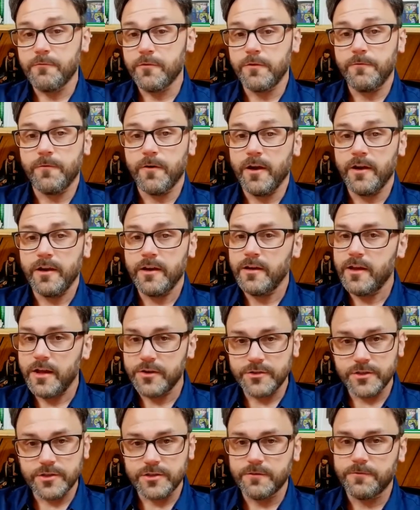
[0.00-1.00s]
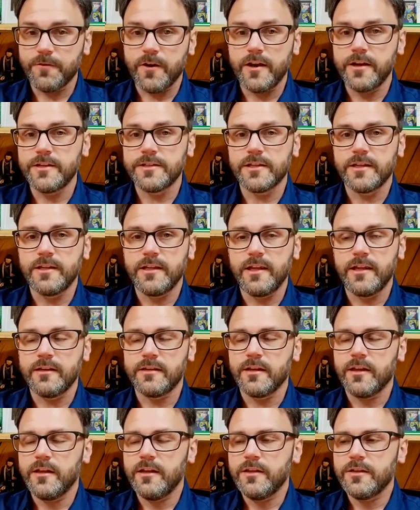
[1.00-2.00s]
every Friday, not just the Fridays in
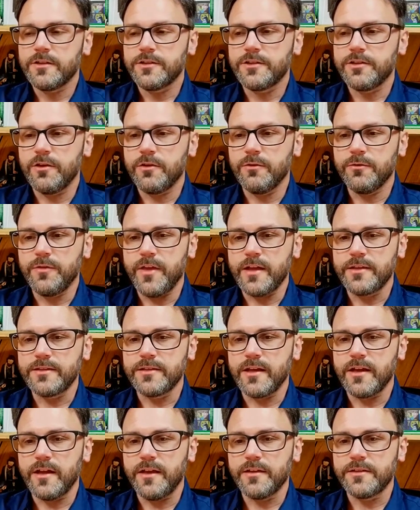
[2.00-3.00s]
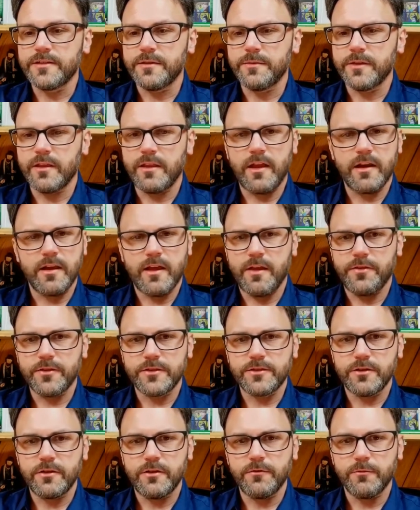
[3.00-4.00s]
Lent. So that's something a lot of
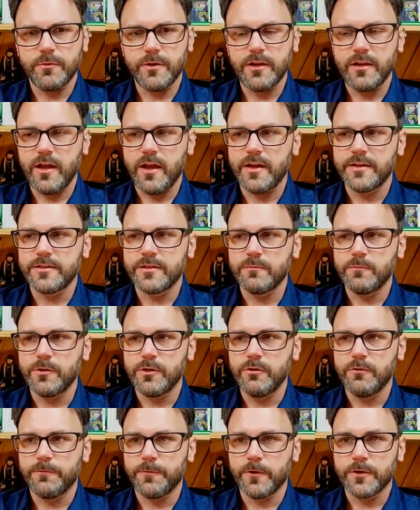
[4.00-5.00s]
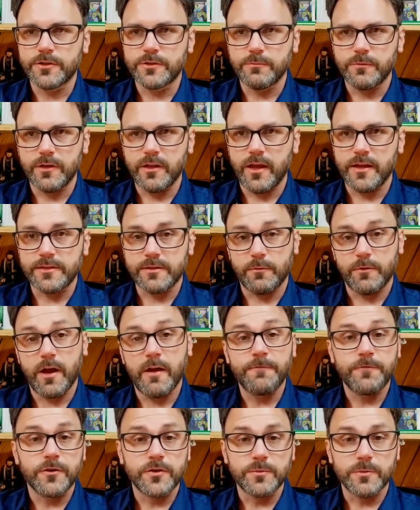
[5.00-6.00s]
Catholics don't even realize. And when you first realize it,
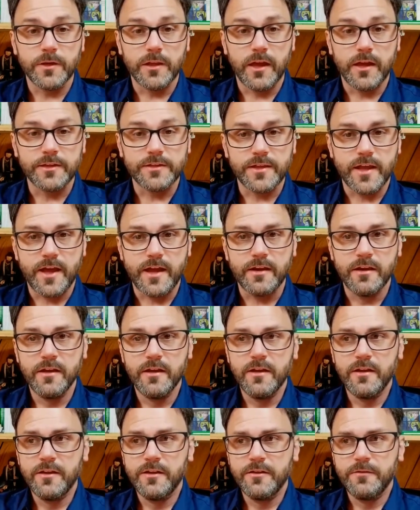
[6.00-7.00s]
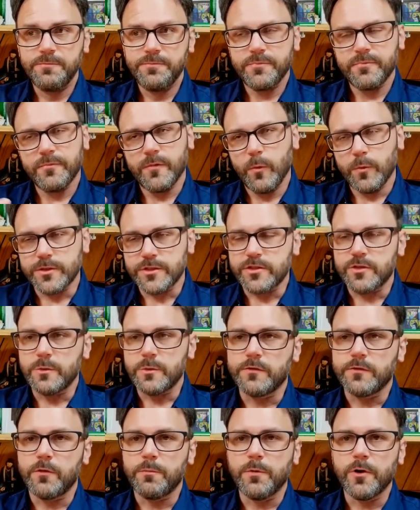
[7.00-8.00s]
when I first realized that, it
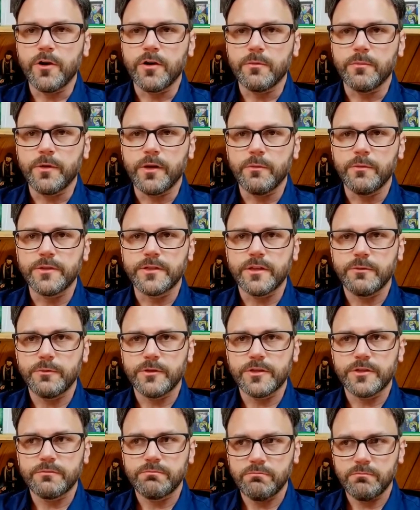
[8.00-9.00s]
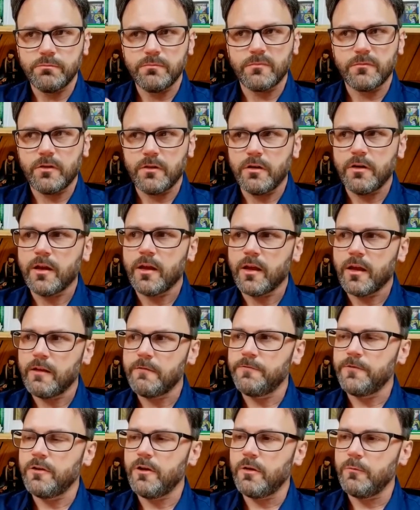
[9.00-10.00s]
so much of a burden, but it was, all right, I
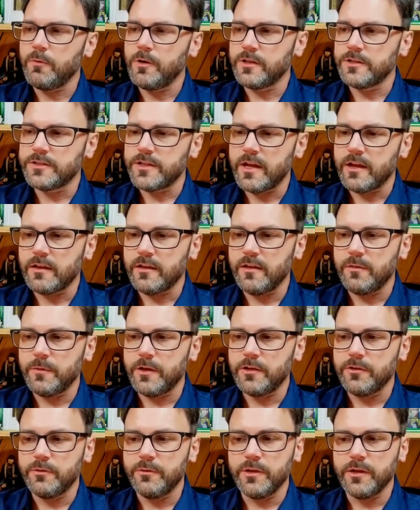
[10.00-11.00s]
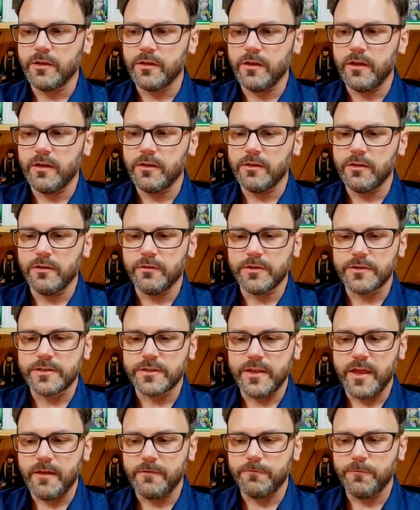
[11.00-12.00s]
got to figure out what exactly am I doing, you know,
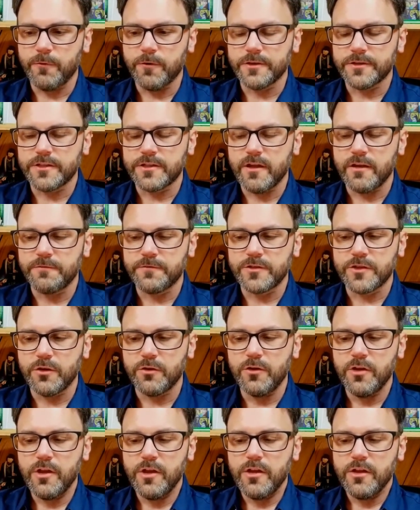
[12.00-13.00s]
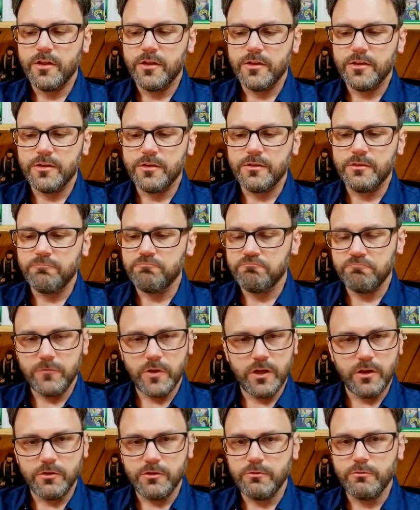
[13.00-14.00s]
this and that for and stuff. So,
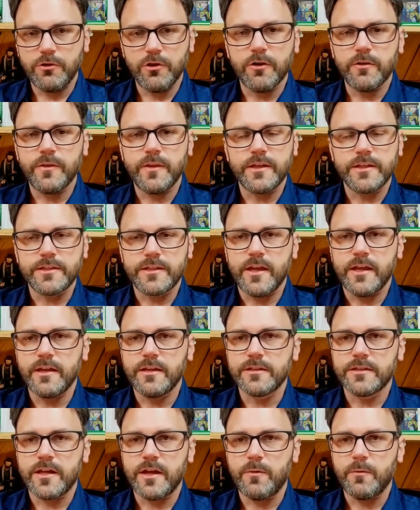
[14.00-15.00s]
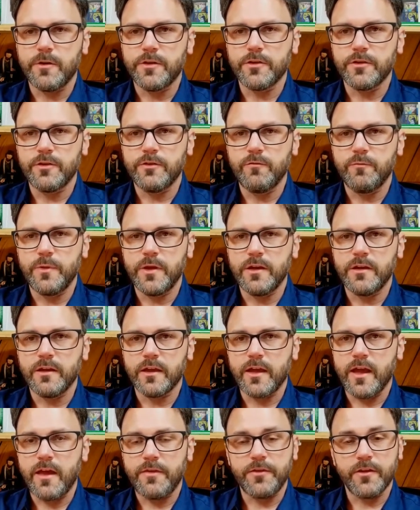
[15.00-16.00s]
you know, you learn these things, whether you've
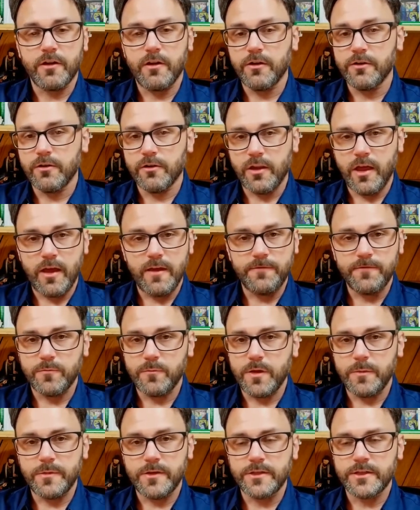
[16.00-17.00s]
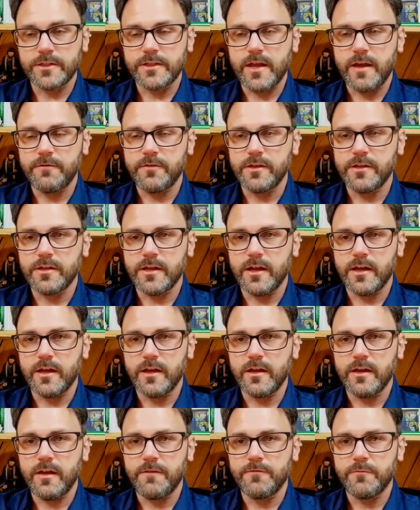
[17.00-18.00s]
been a Catholic all your life and maybe just haven't
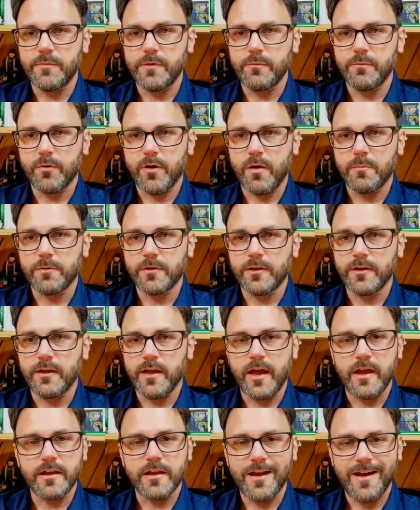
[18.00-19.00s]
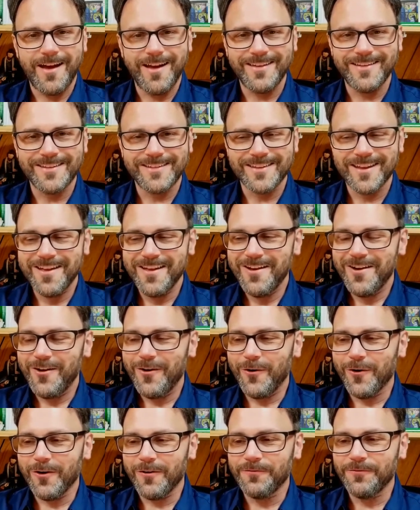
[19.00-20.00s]
been properly catechized,
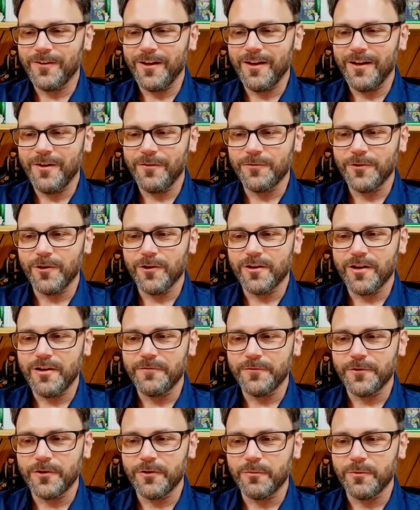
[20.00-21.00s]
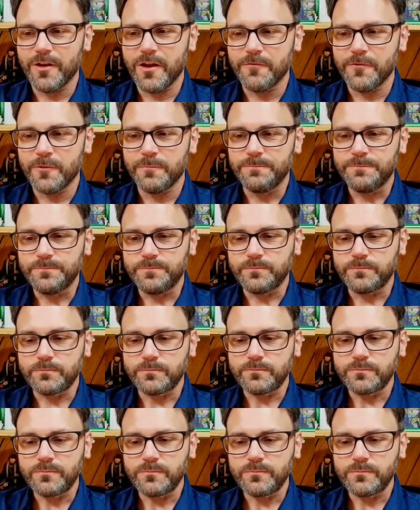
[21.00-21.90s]
or if you're a convert or whatever.